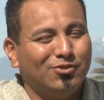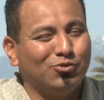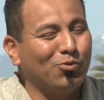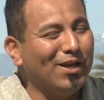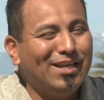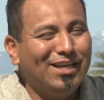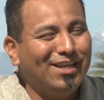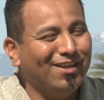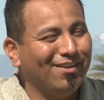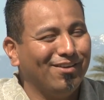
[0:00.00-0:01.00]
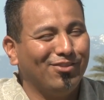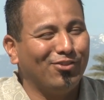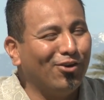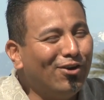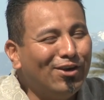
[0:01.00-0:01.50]
20,
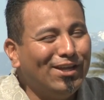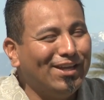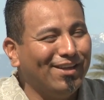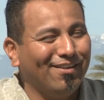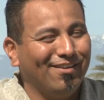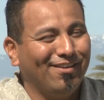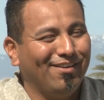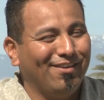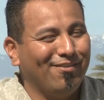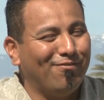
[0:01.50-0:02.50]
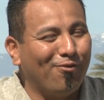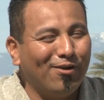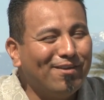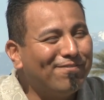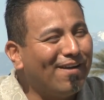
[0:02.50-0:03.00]
30,
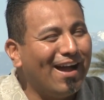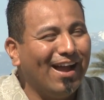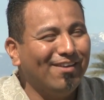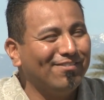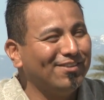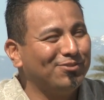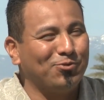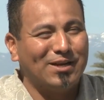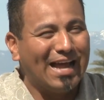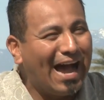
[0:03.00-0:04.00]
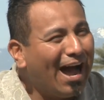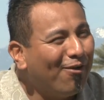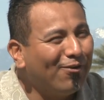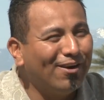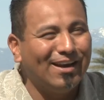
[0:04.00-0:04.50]
45 to an
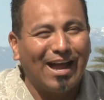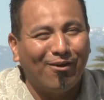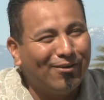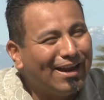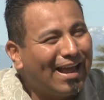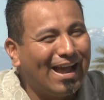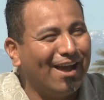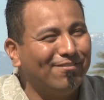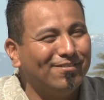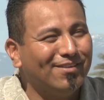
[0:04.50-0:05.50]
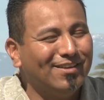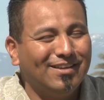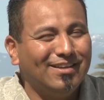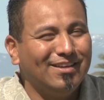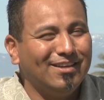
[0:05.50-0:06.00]
hour and a half,
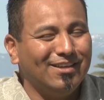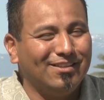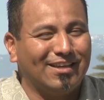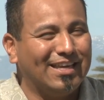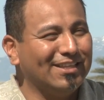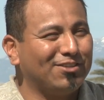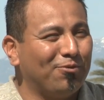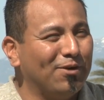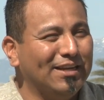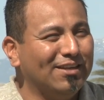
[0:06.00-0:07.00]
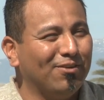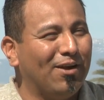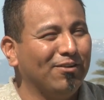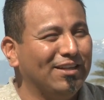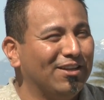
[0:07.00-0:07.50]
the kids are running
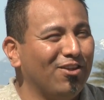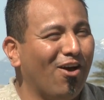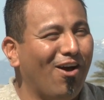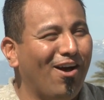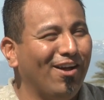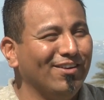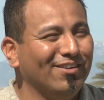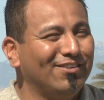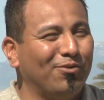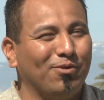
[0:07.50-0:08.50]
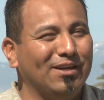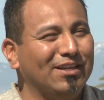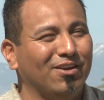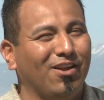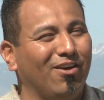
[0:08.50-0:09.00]
around in the lawn, they're
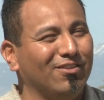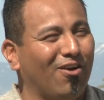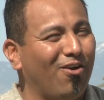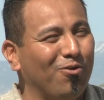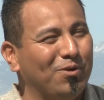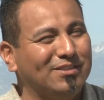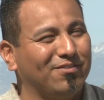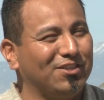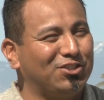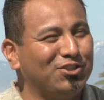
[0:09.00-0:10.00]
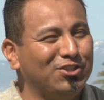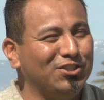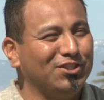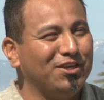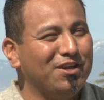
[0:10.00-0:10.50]
running along the hallways of the
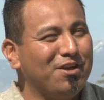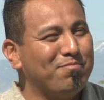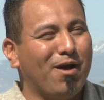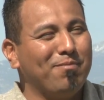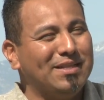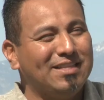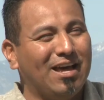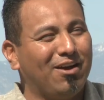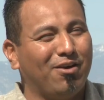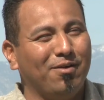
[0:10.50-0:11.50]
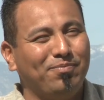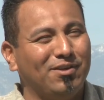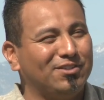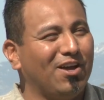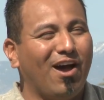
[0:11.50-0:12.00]
church, mom and dad are up
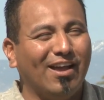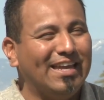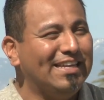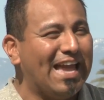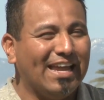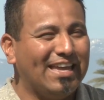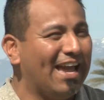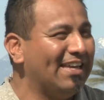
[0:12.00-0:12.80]
there talking, yak,